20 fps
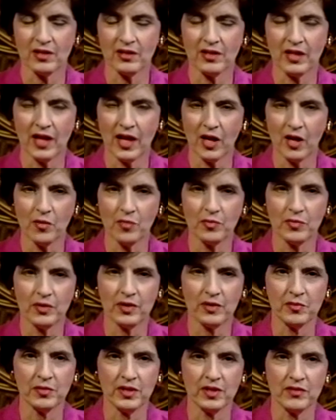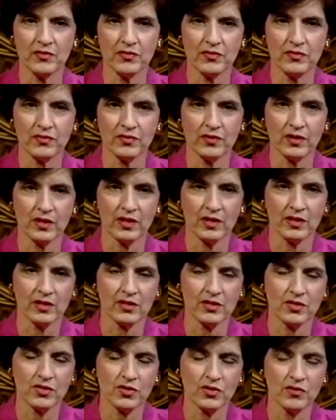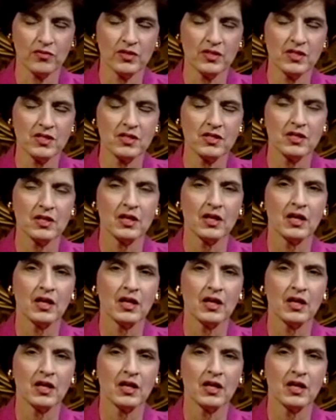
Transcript: help and be of service.